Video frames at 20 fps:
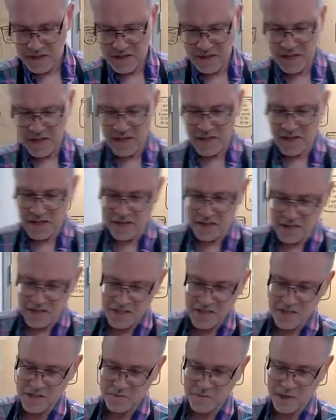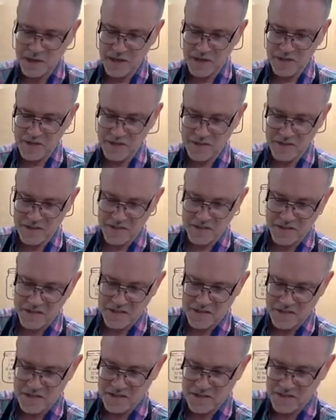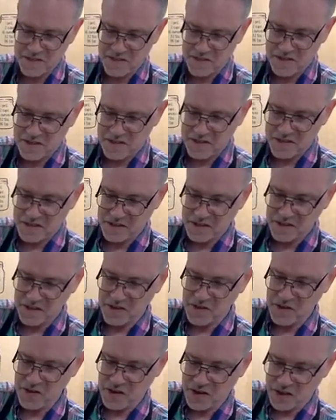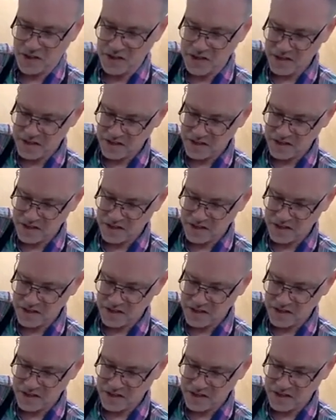And this smells good.